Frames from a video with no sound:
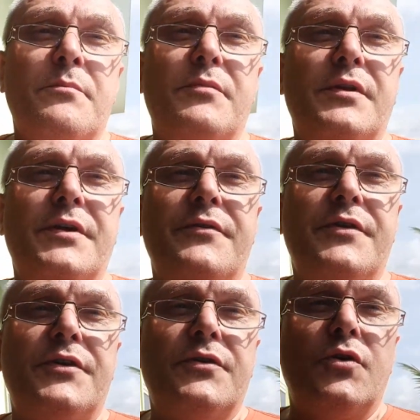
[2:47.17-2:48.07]

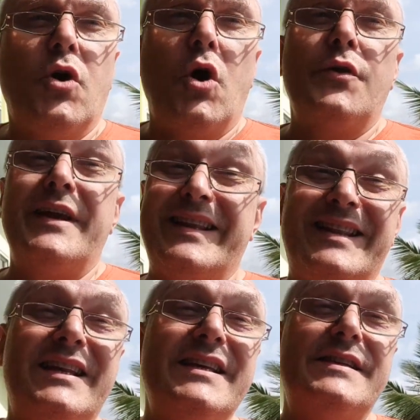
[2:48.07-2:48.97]
believing in God,
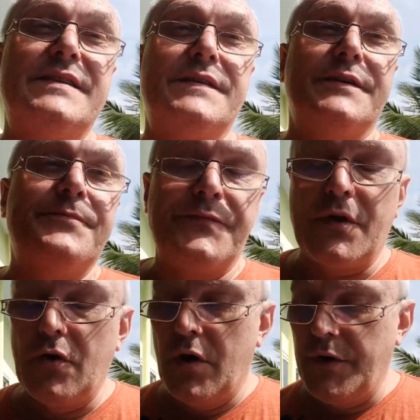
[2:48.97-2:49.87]
at least
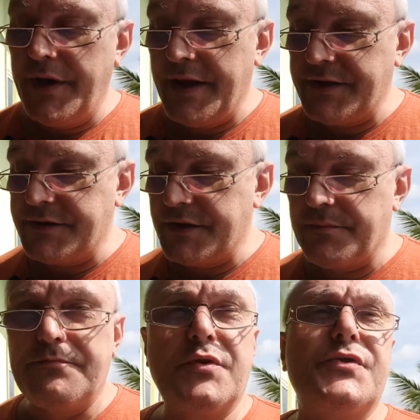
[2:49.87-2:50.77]
um, God as
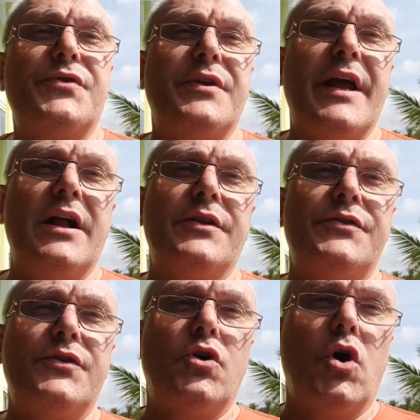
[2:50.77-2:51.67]
a
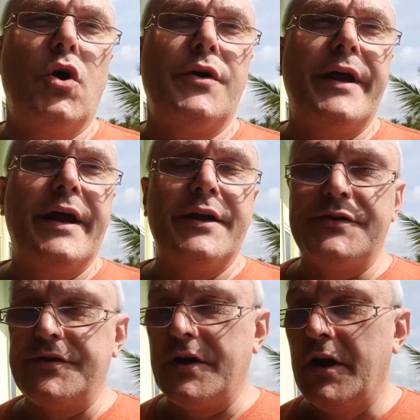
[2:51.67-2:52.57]
personality, God
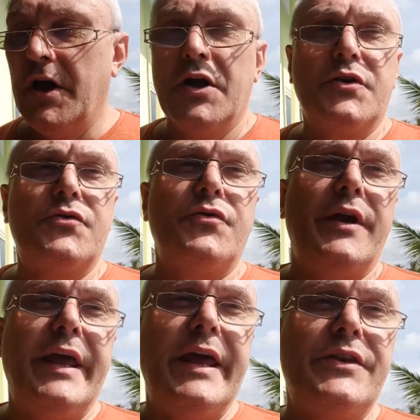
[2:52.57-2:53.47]
as a
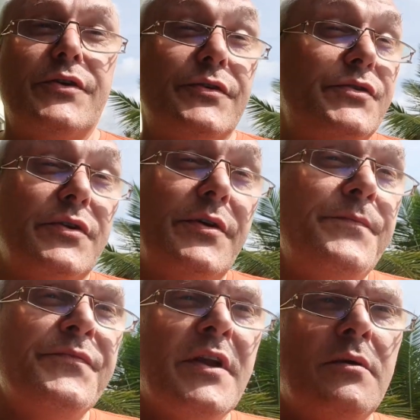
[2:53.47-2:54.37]
creator.
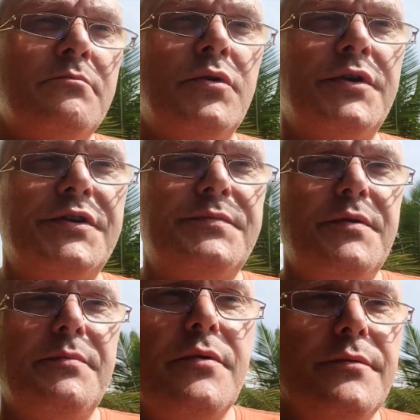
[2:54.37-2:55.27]
So Buddhist
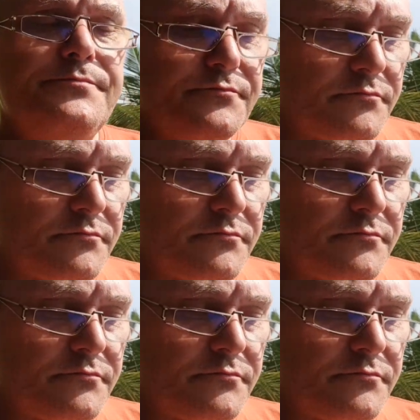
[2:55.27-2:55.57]
people